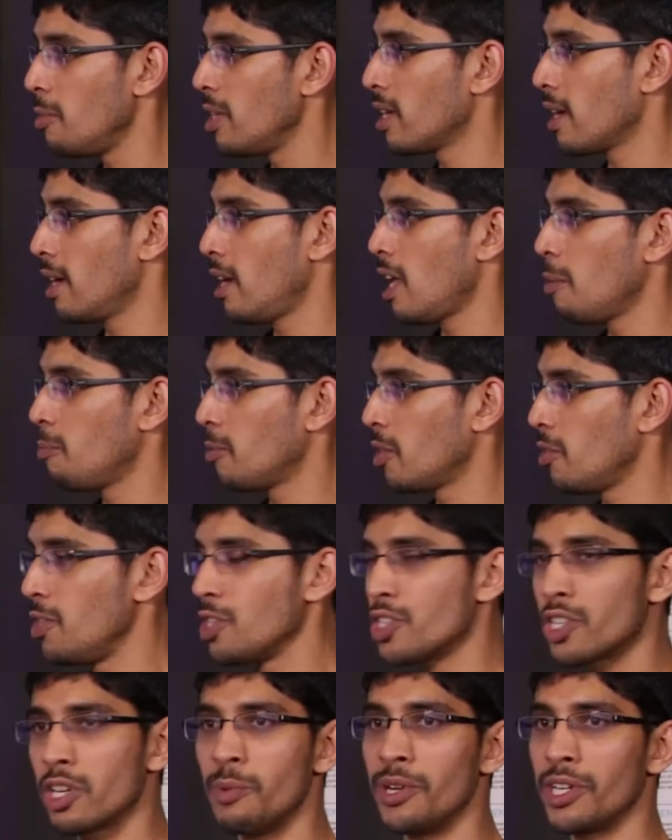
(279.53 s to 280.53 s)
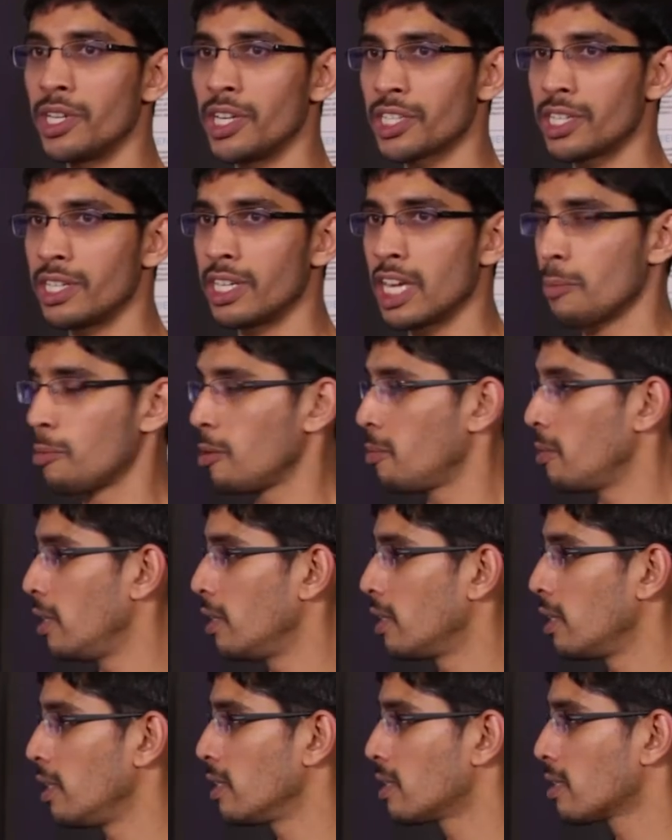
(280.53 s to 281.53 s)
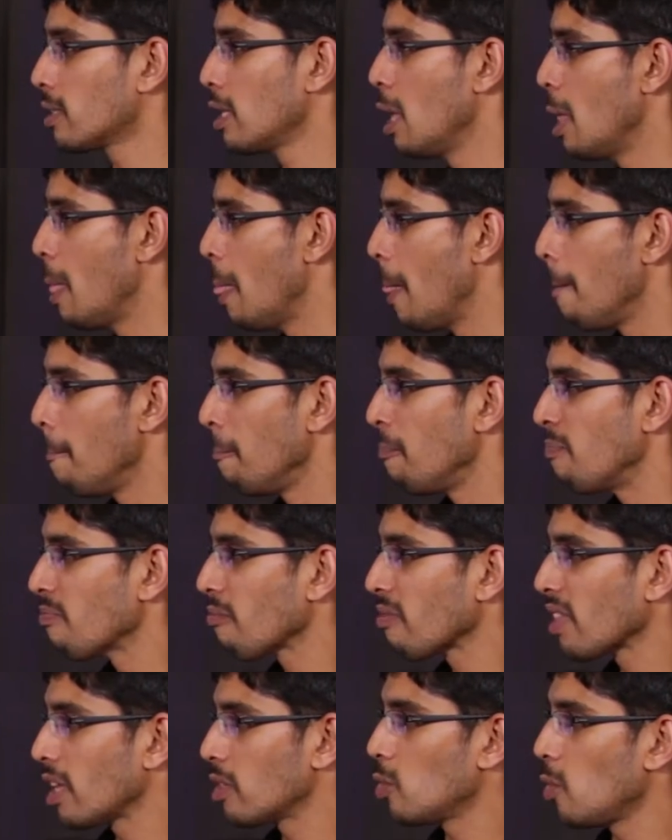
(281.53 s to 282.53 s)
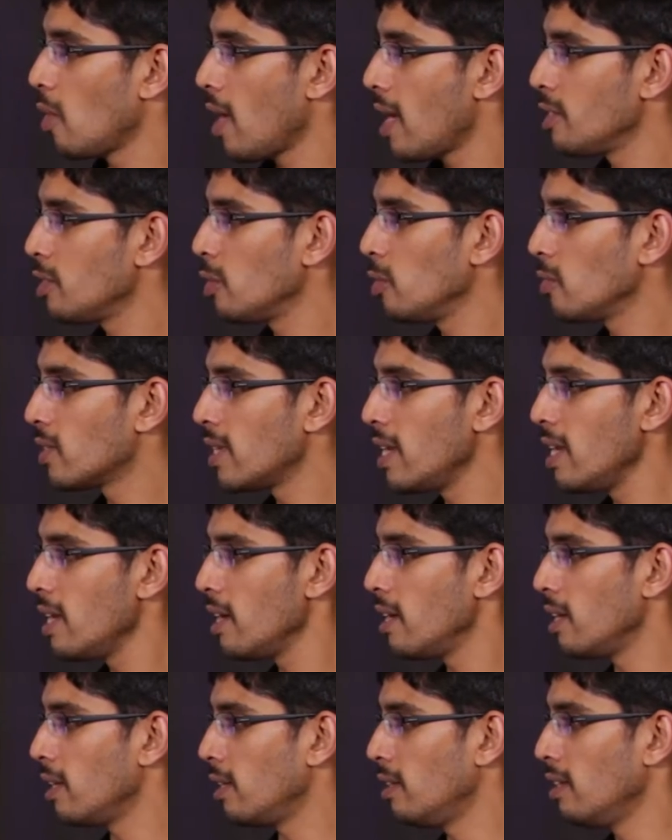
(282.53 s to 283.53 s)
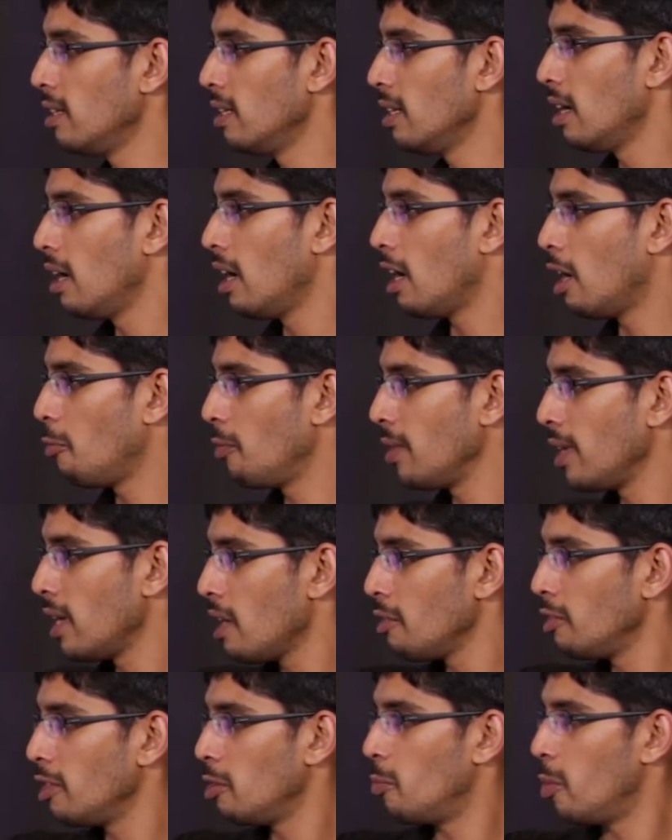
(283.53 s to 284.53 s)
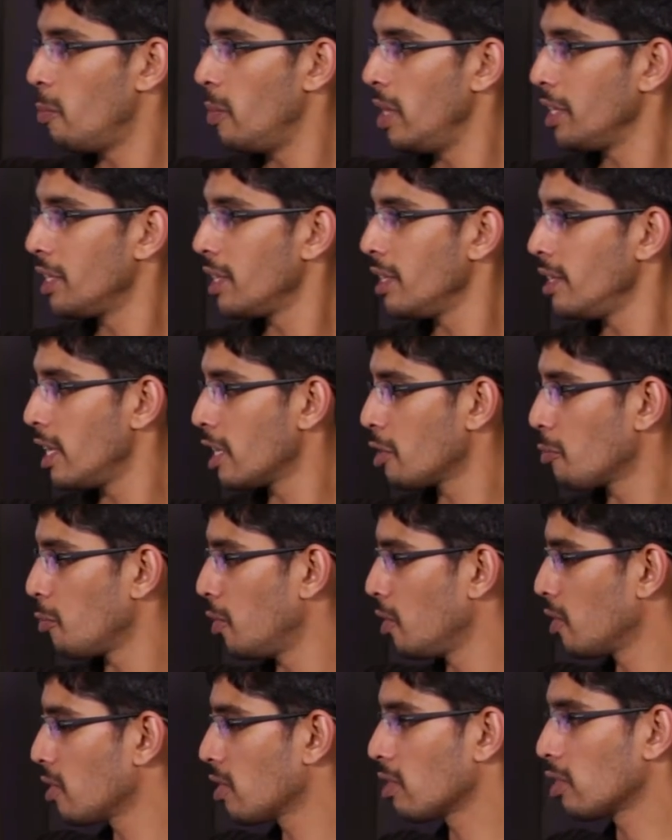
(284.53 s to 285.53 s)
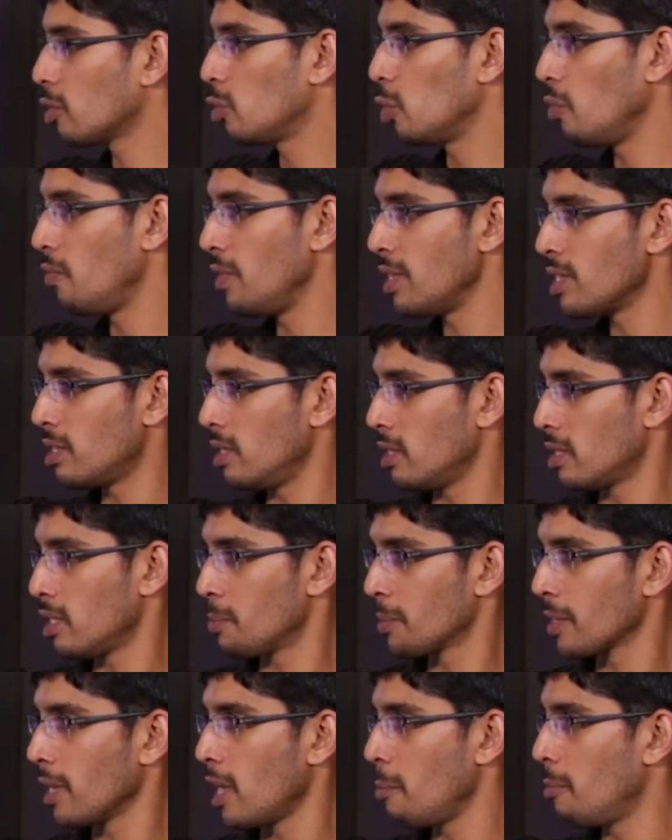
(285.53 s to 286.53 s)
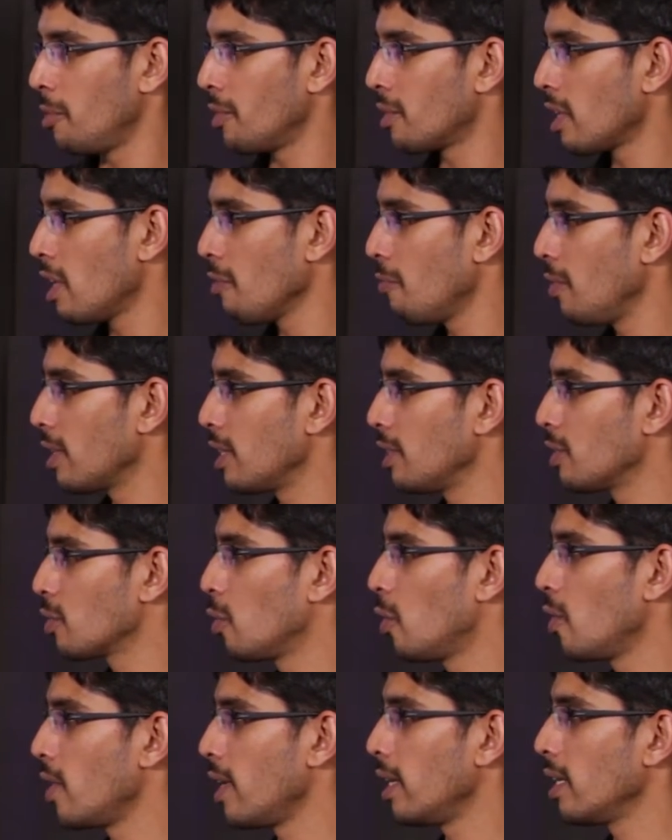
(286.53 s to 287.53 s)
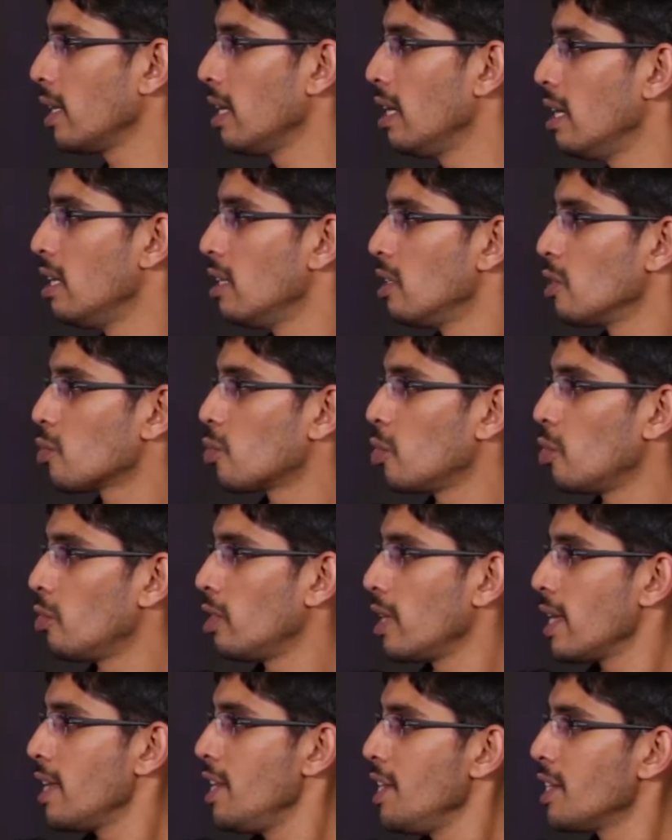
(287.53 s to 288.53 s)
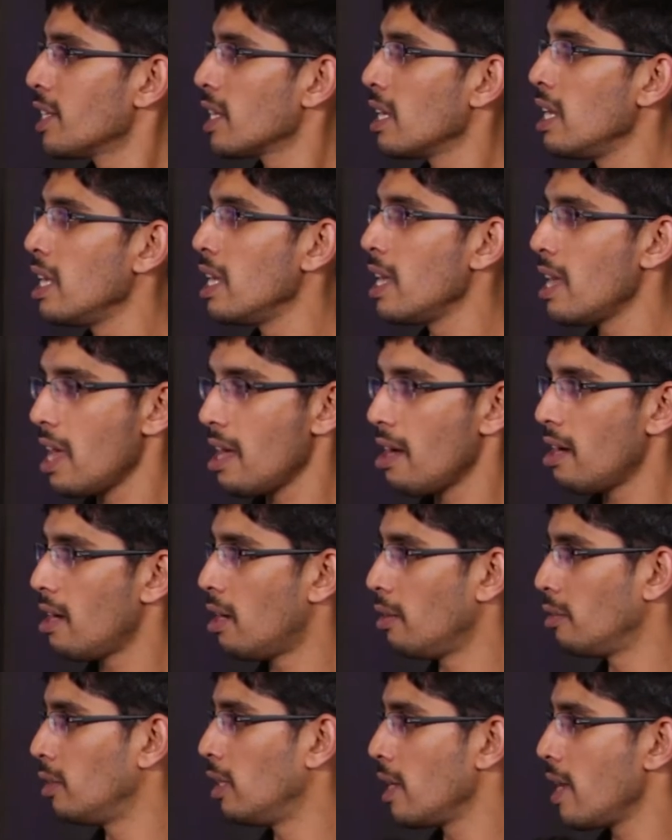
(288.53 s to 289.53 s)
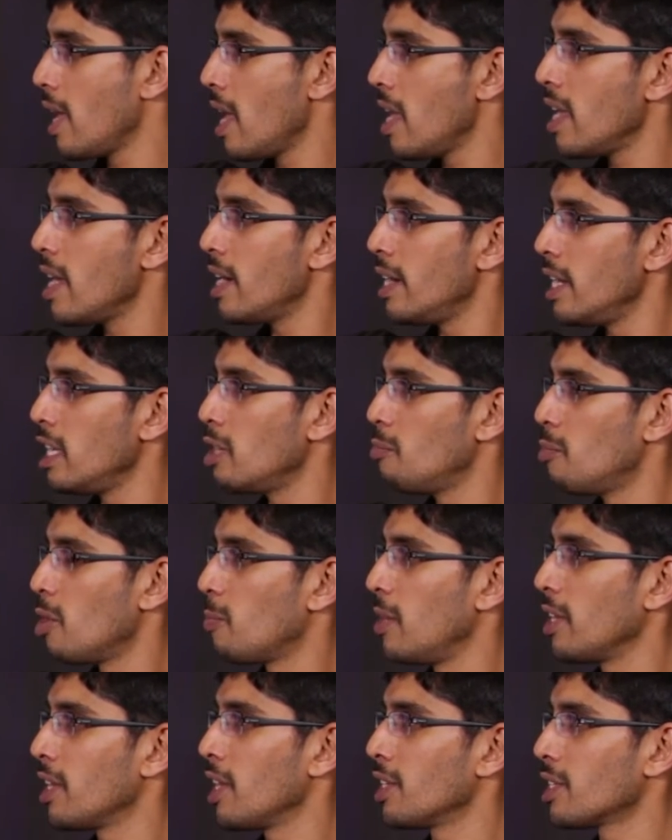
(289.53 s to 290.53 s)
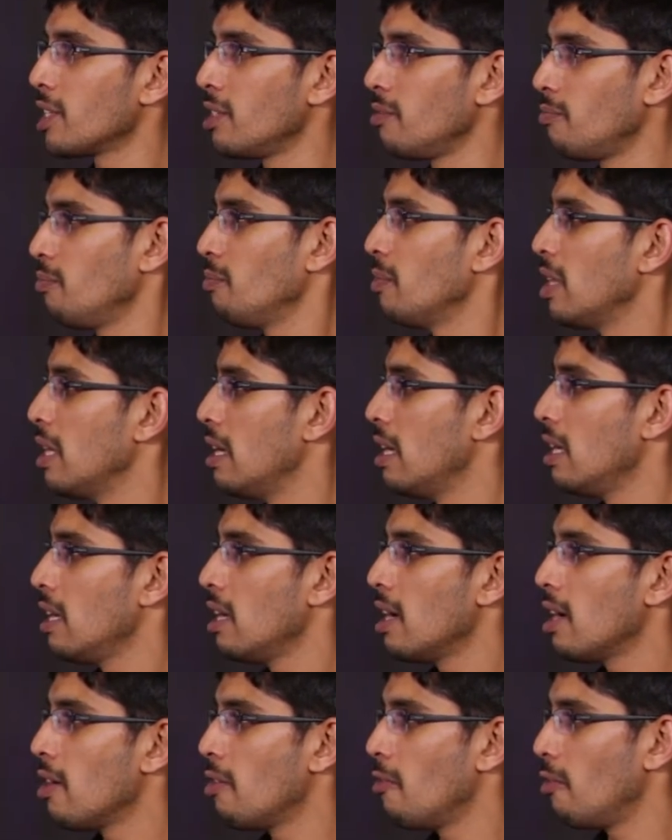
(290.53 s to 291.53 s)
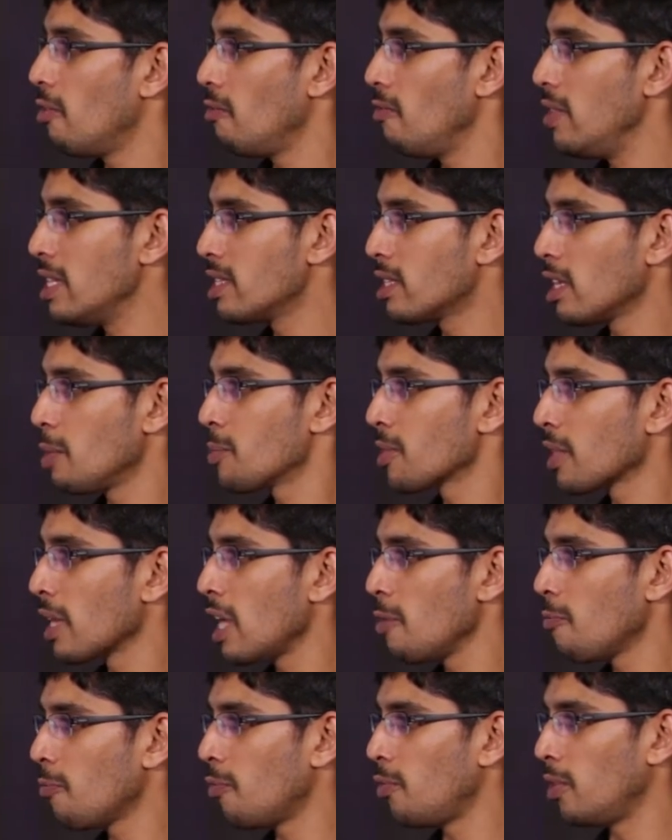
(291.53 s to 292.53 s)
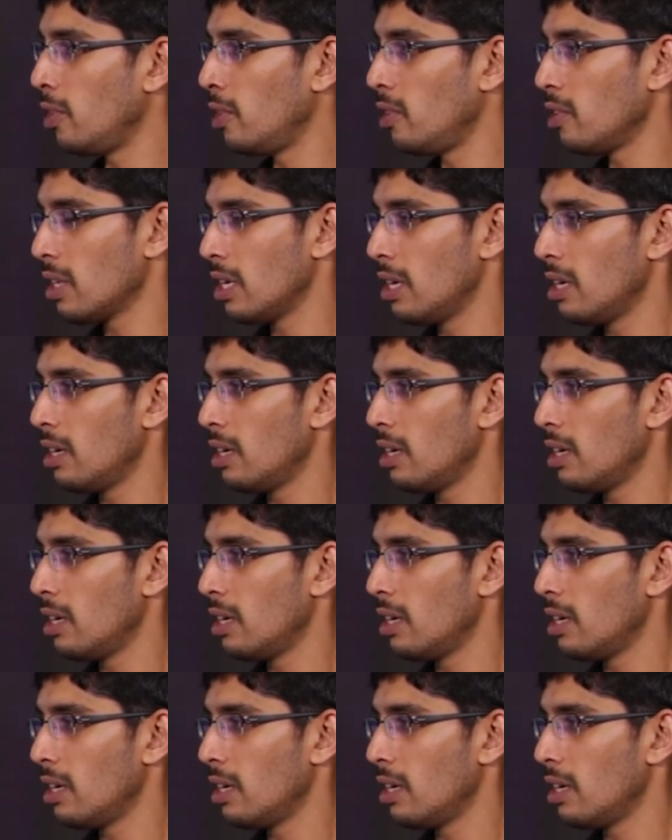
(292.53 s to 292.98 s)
adaptive instrumentation capabilities. So as you see here, we have the mobility network through which the subscriber traffic is going. So initially the AADM application will subscribe for,